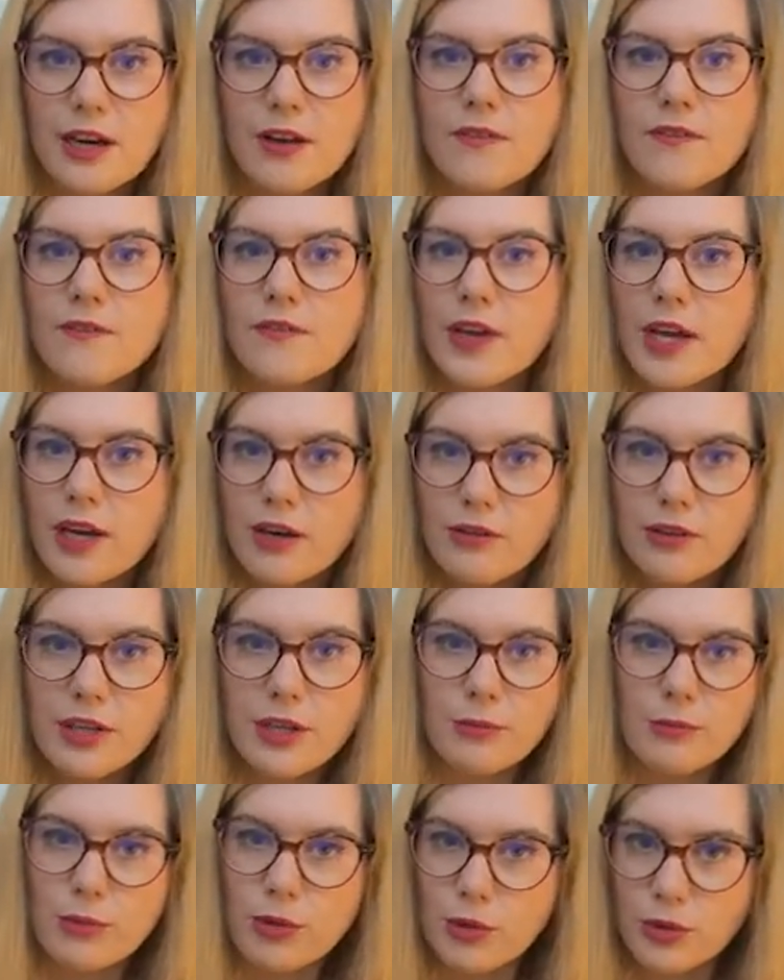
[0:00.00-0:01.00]
are a very
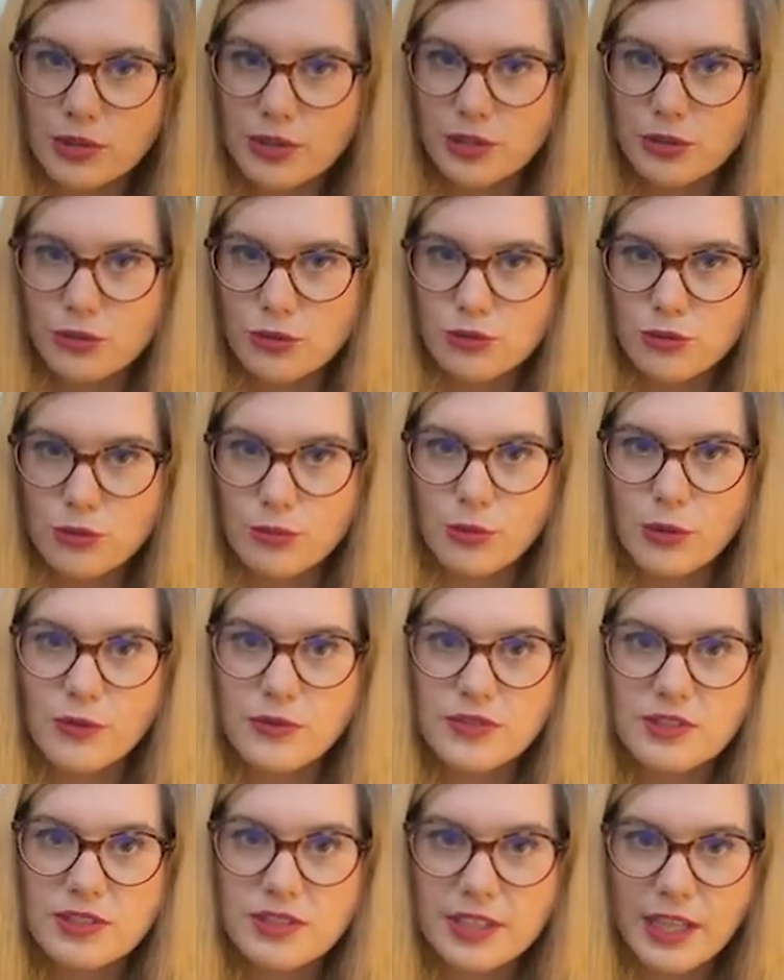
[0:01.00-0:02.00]
important group of
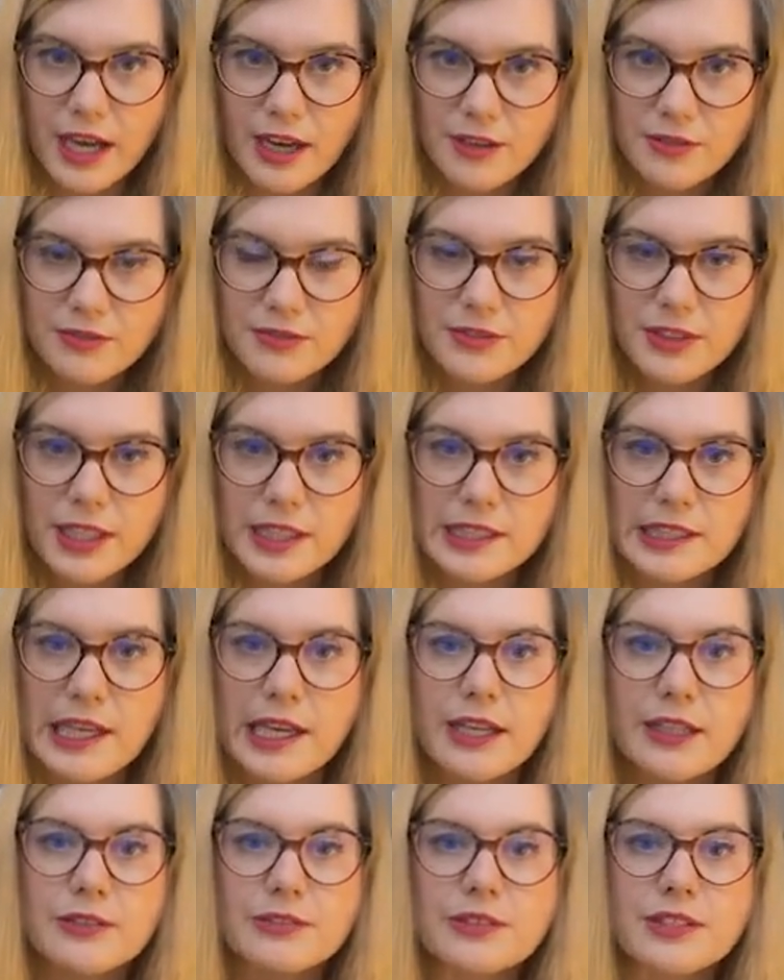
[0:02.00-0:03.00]
staff in the
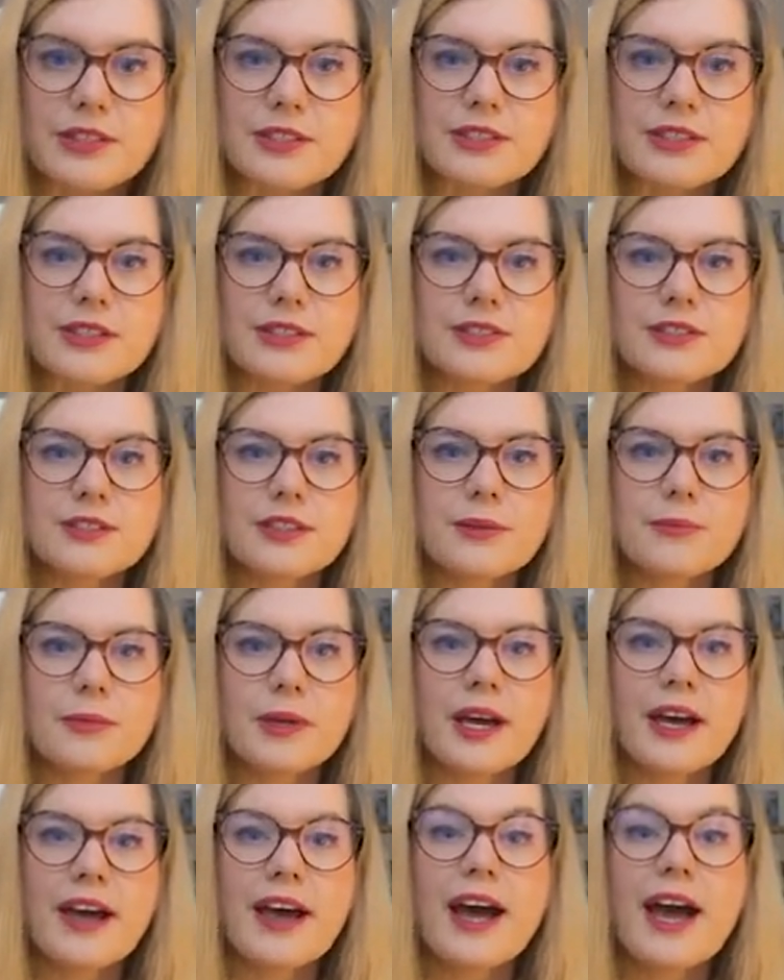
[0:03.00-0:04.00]
healthcare system,
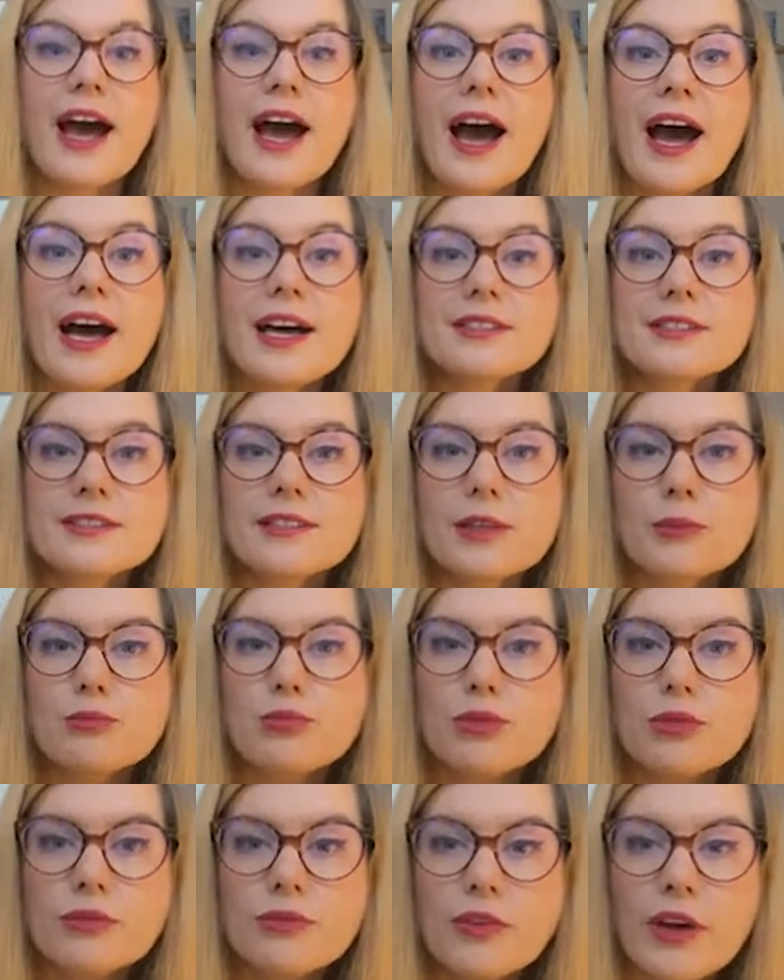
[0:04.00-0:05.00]
as they
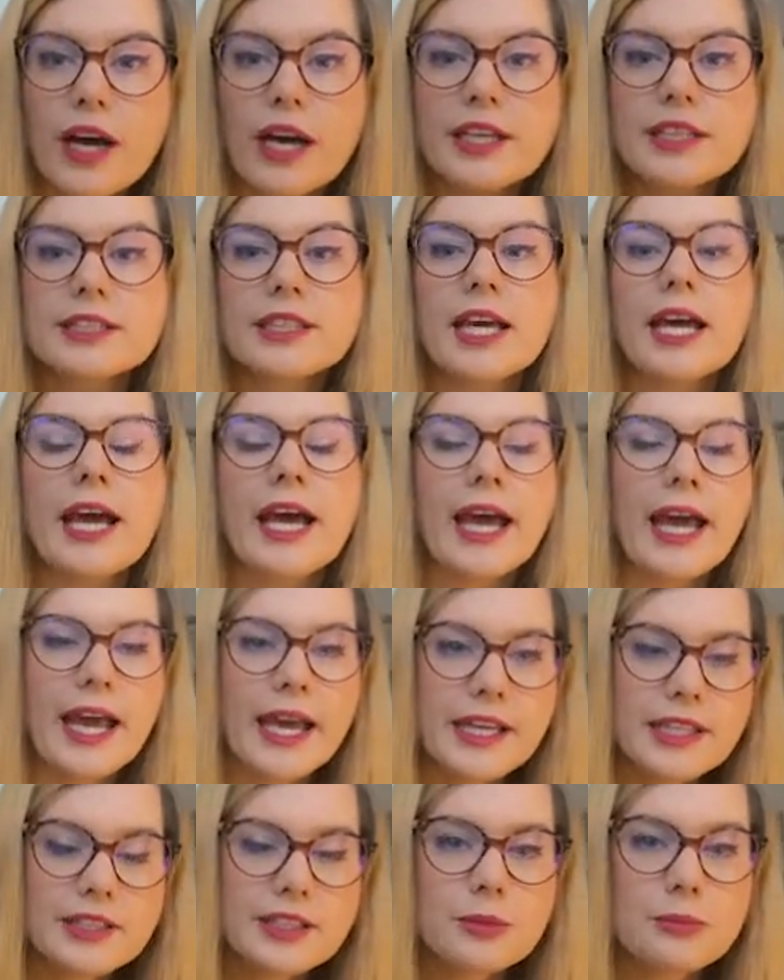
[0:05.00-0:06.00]
provide
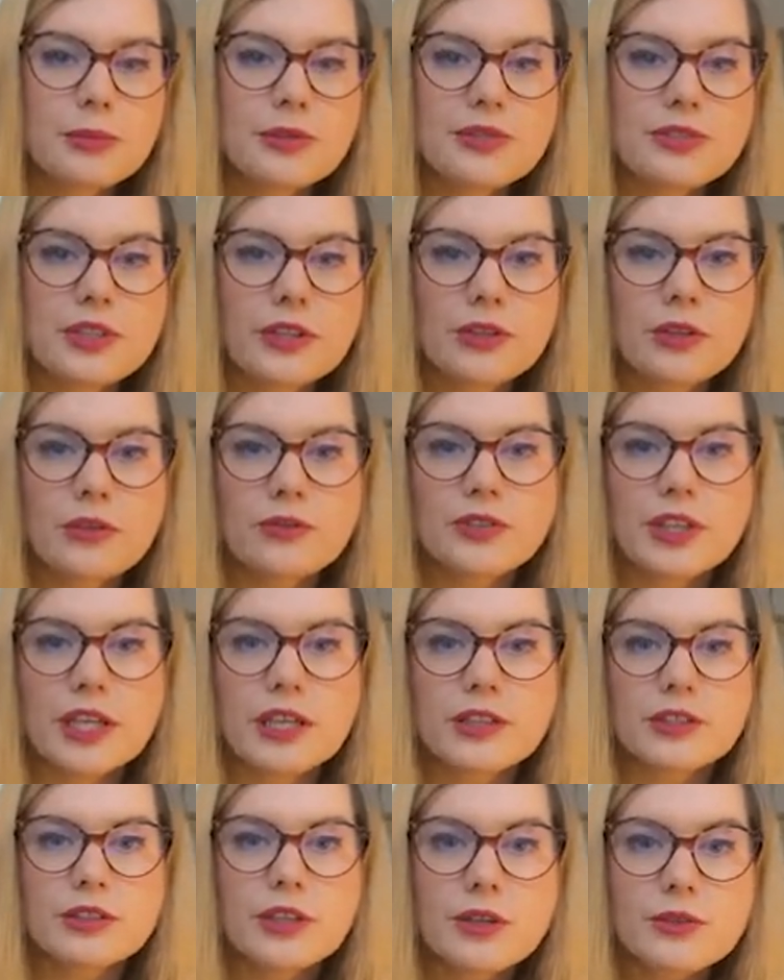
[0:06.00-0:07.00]
80% of
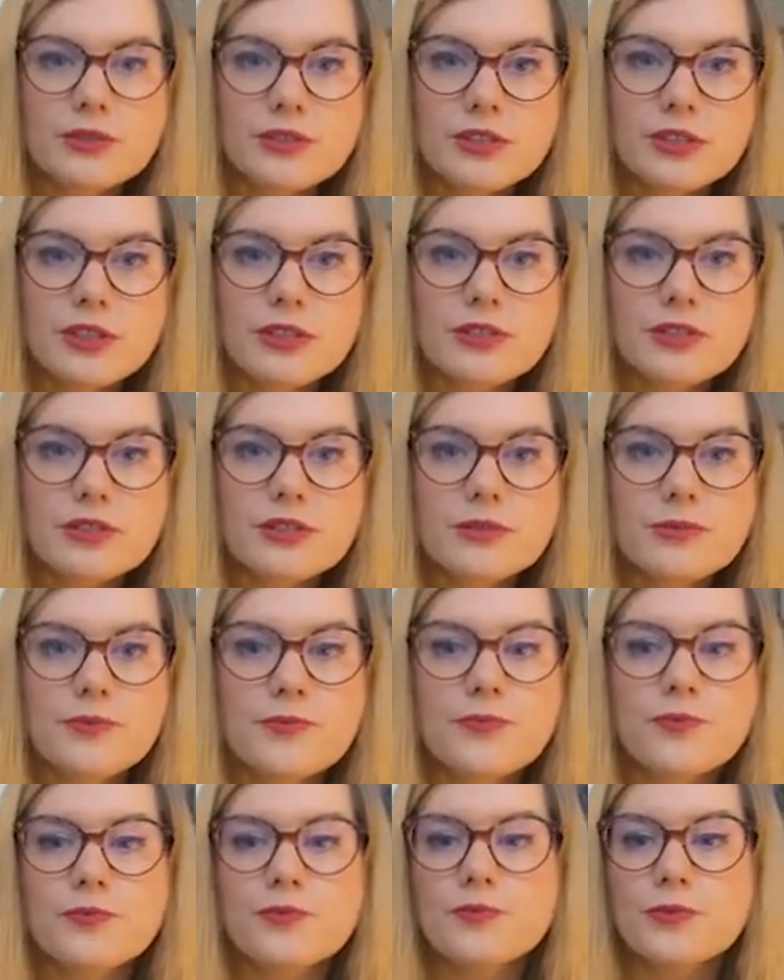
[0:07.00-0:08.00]
diagnosis,
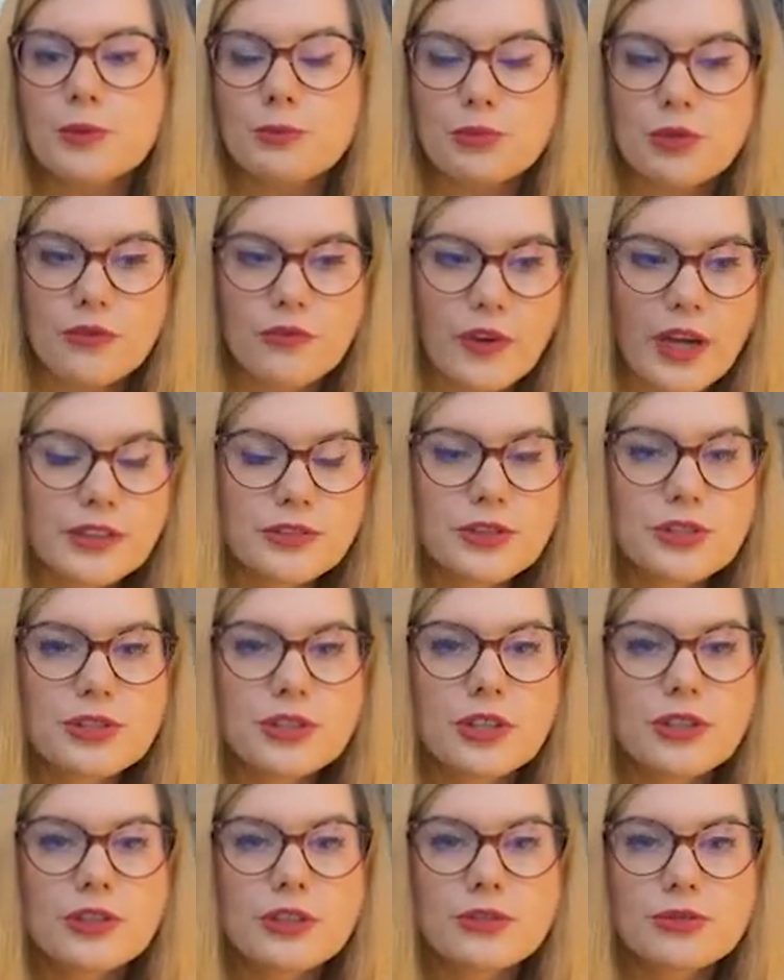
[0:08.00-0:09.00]

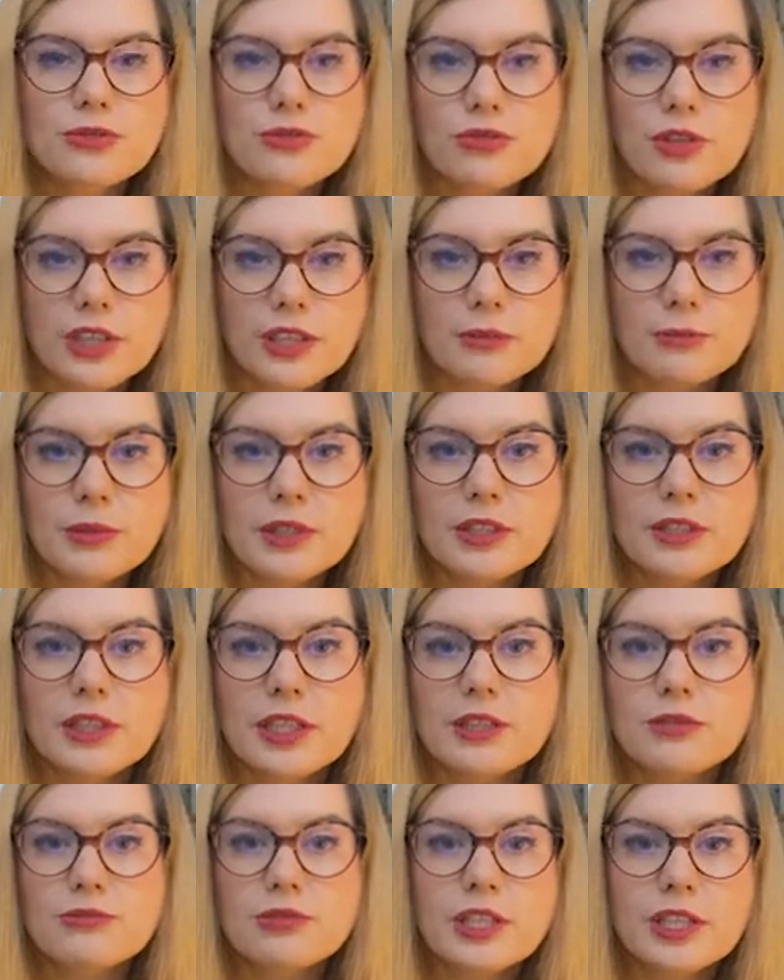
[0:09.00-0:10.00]
prevention, treatment,
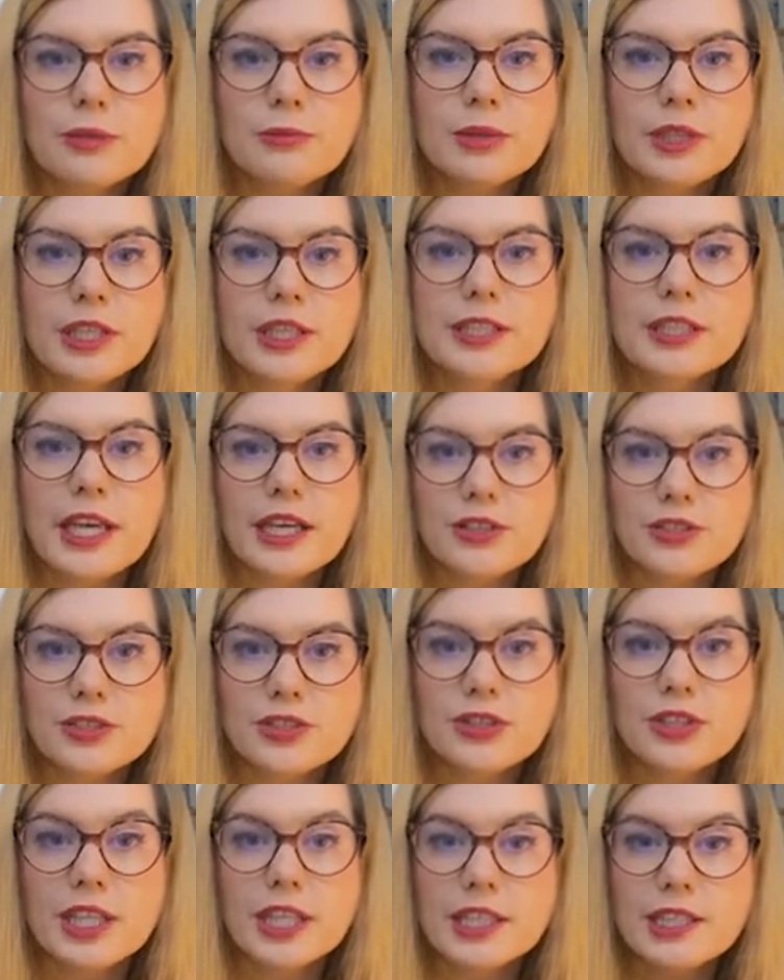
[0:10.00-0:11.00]
and
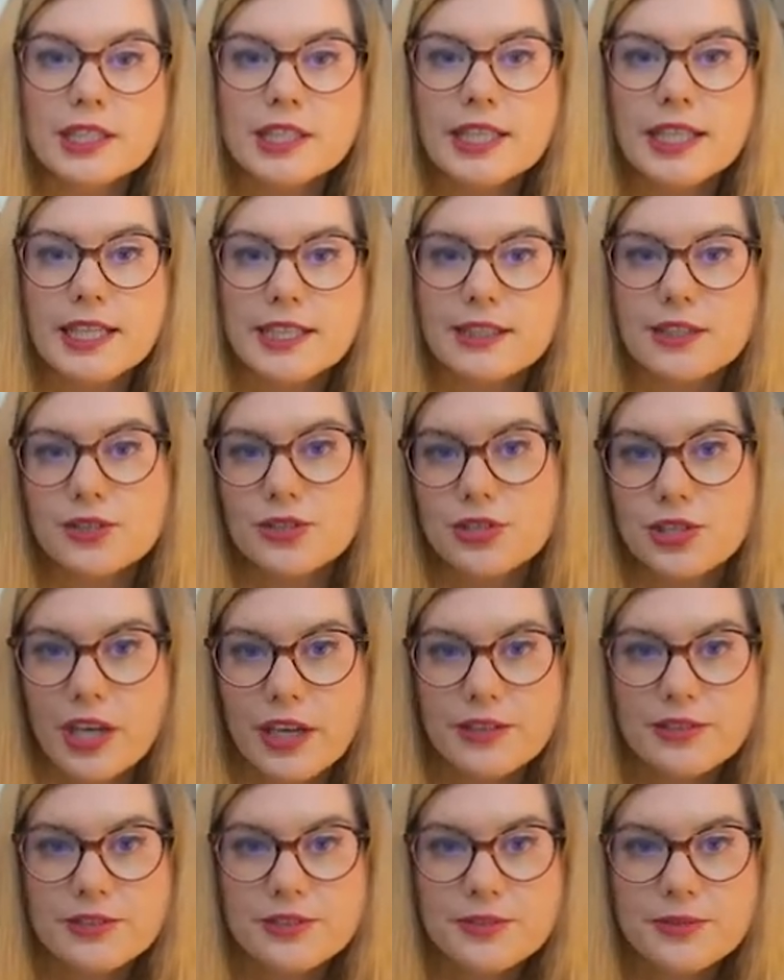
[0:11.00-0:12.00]
rehabilitation in the
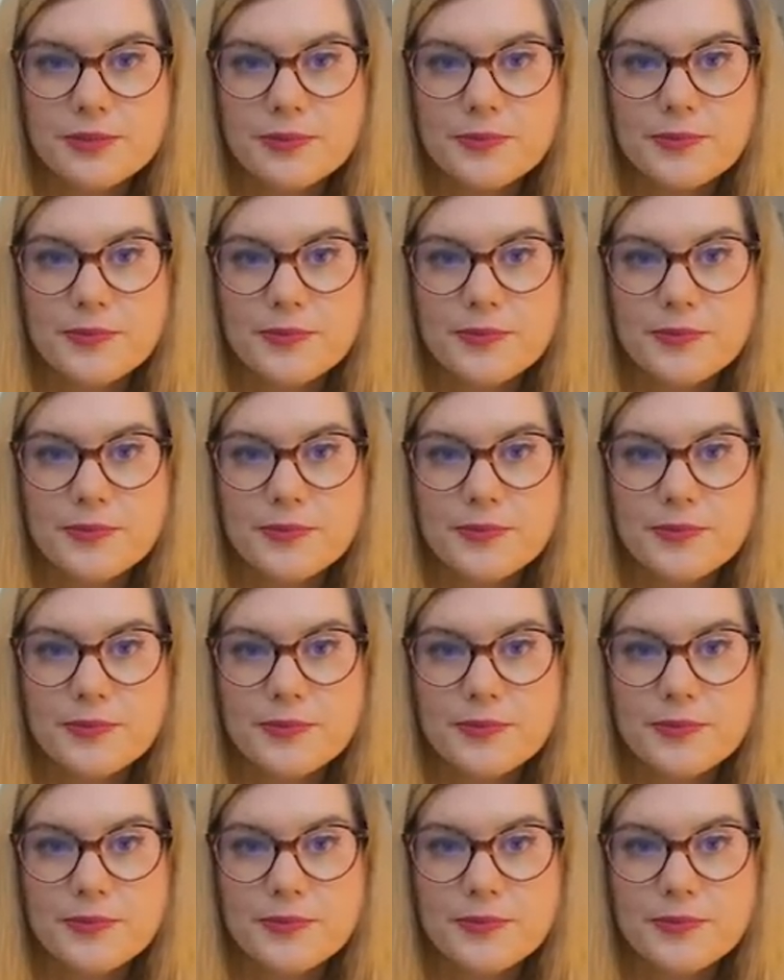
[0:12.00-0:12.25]
NHS.